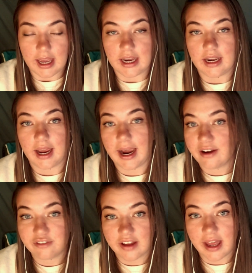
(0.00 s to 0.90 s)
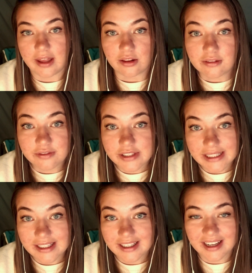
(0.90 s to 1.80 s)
and half-elves,